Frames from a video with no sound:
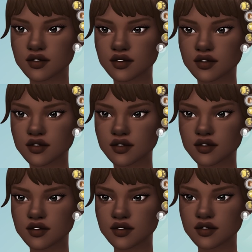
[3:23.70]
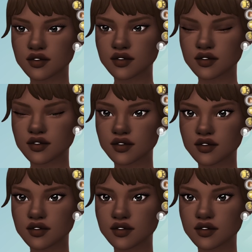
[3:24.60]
Nobody speaks.